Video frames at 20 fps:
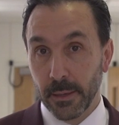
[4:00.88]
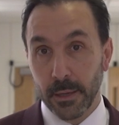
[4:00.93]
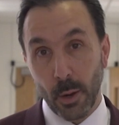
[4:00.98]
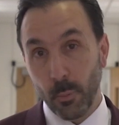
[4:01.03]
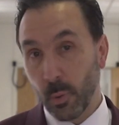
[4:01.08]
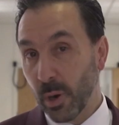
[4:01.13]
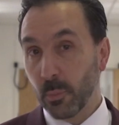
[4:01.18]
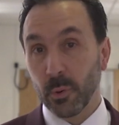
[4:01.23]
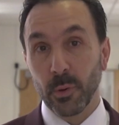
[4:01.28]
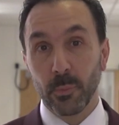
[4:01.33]

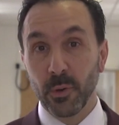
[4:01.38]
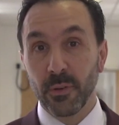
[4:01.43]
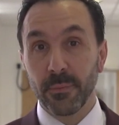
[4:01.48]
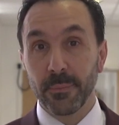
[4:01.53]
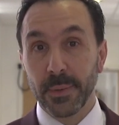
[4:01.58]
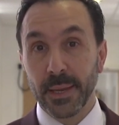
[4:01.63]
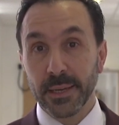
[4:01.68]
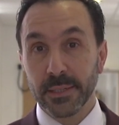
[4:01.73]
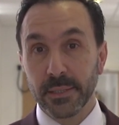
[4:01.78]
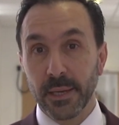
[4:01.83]
Now, why do we remove
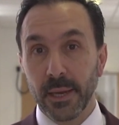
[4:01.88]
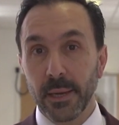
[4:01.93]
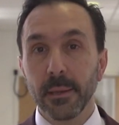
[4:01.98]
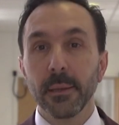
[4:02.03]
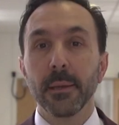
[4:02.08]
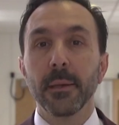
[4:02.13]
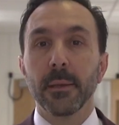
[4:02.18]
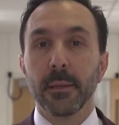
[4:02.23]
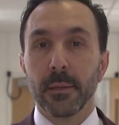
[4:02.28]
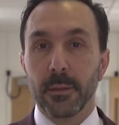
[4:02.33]
them the next day?
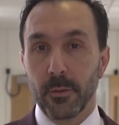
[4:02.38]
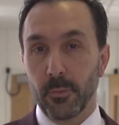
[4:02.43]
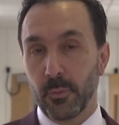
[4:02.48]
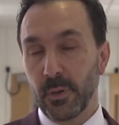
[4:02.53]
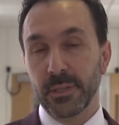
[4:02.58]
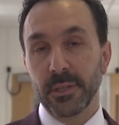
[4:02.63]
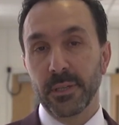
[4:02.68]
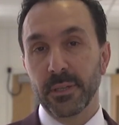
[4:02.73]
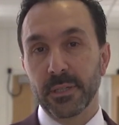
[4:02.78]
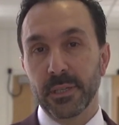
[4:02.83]
The
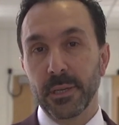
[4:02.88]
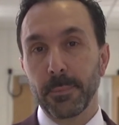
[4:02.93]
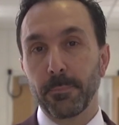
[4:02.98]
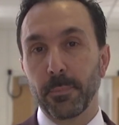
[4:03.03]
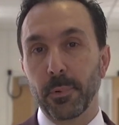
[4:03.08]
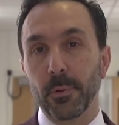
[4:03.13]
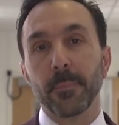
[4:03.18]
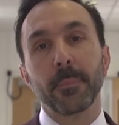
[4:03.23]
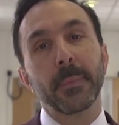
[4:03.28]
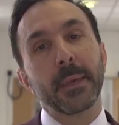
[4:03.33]
reason is
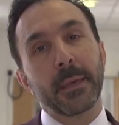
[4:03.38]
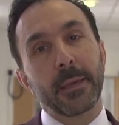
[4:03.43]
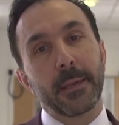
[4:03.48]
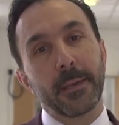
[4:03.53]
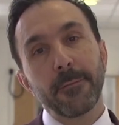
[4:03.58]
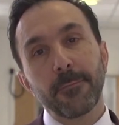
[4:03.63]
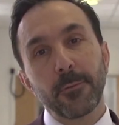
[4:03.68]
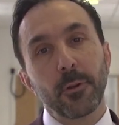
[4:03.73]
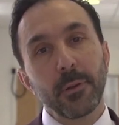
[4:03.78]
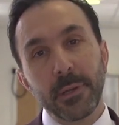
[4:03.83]
simple.
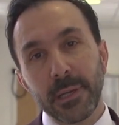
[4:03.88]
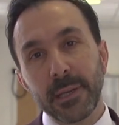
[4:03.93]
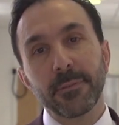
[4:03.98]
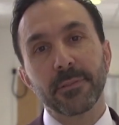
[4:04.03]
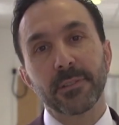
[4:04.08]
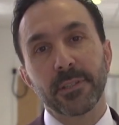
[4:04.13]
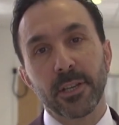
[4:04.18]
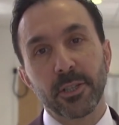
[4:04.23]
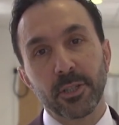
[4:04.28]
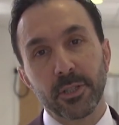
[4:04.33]
If you
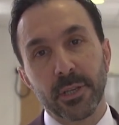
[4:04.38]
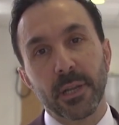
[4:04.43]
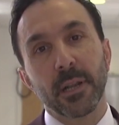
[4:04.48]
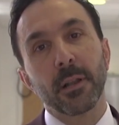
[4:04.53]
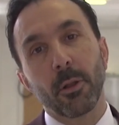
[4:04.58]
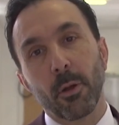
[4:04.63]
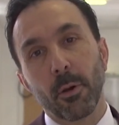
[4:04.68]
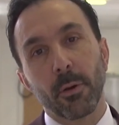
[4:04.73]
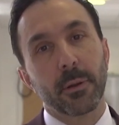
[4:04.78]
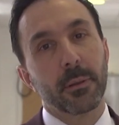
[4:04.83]
leave stitches
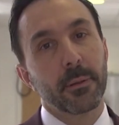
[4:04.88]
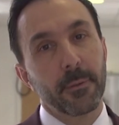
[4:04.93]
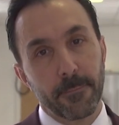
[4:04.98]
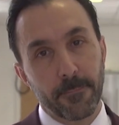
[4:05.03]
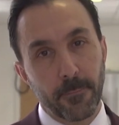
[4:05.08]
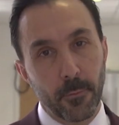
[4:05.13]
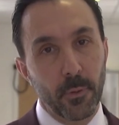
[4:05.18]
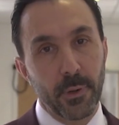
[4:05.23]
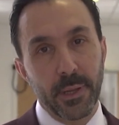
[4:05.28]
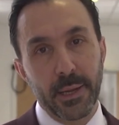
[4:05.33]
in longer than
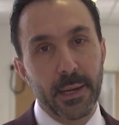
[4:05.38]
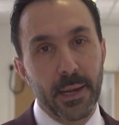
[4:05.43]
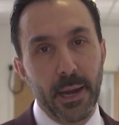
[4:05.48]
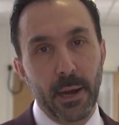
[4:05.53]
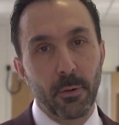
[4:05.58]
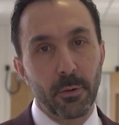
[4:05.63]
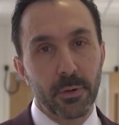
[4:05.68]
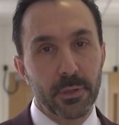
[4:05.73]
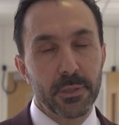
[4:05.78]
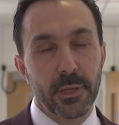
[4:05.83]
48
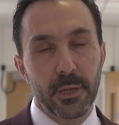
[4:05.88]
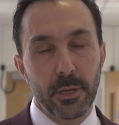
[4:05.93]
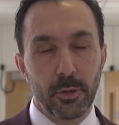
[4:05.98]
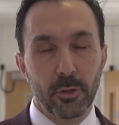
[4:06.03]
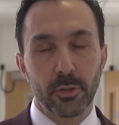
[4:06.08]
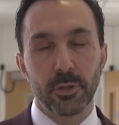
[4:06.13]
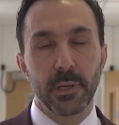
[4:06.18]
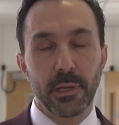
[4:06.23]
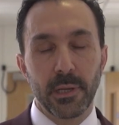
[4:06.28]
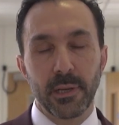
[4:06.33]
hours, they
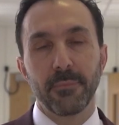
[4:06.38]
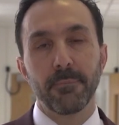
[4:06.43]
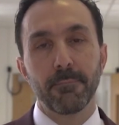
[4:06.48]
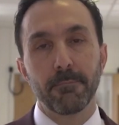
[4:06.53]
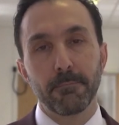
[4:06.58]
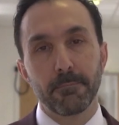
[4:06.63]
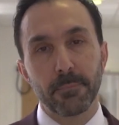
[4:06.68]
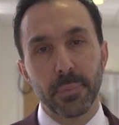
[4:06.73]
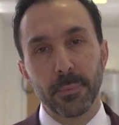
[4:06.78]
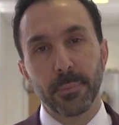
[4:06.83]
usually leave
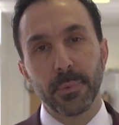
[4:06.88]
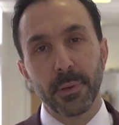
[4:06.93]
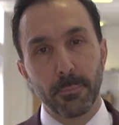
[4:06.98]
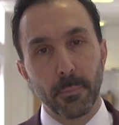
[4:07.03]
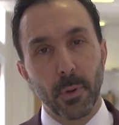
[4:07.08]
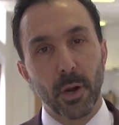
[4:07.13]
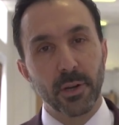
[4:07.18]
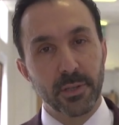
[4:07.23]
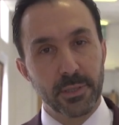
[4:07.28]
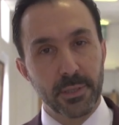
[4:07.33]

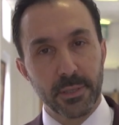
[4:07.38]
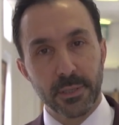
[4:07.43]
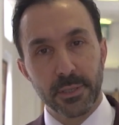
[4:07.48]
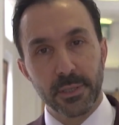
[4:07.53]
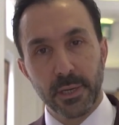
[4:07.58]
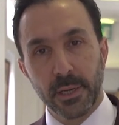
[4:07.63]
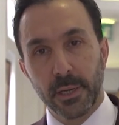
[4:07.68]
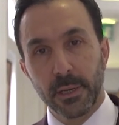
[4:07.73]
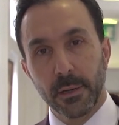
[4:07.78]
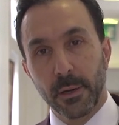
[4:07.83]
permanent marks in the
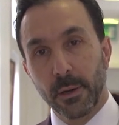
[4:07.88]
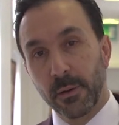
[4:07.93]
skin.